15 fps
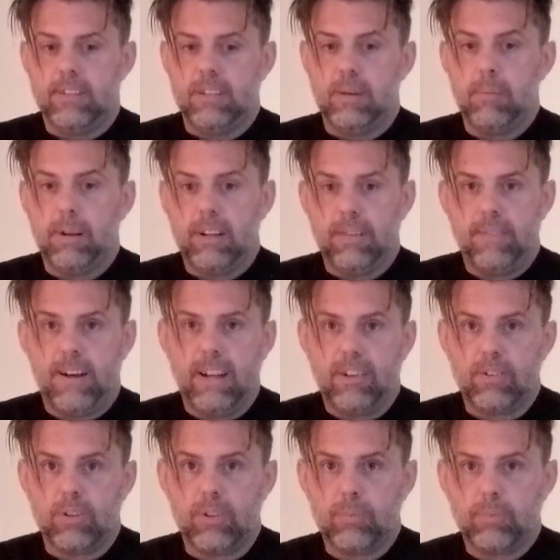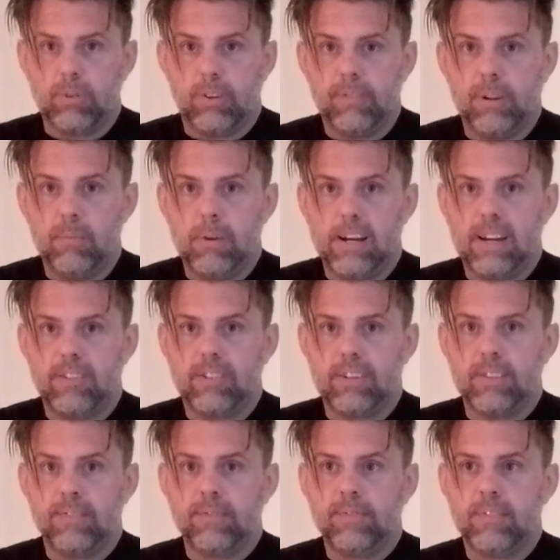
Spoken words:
your manufacturer's profit margin,